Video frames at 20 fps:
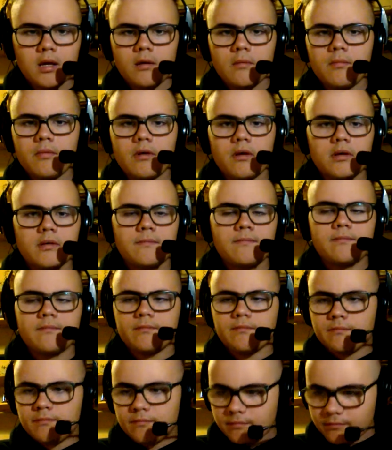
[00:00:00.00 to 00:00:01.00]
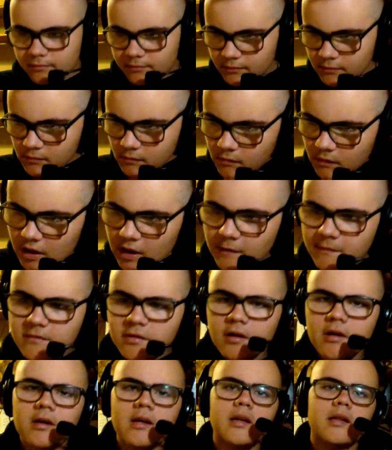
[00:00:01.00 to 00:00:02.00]
But I'm
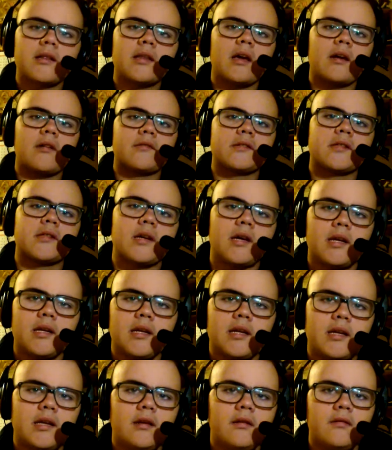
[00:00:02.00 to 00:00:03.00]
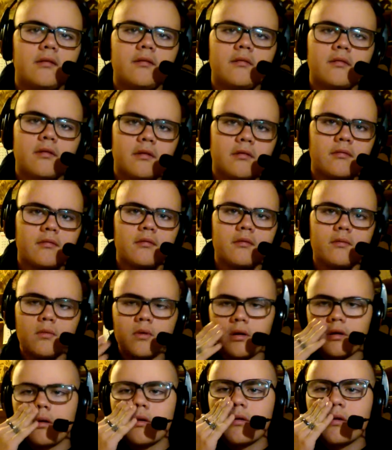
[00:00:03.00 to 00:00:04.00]
trying to get down to 90 kilos or
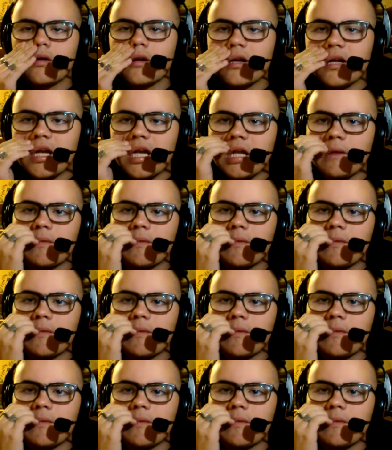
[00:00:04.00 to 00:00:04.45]
180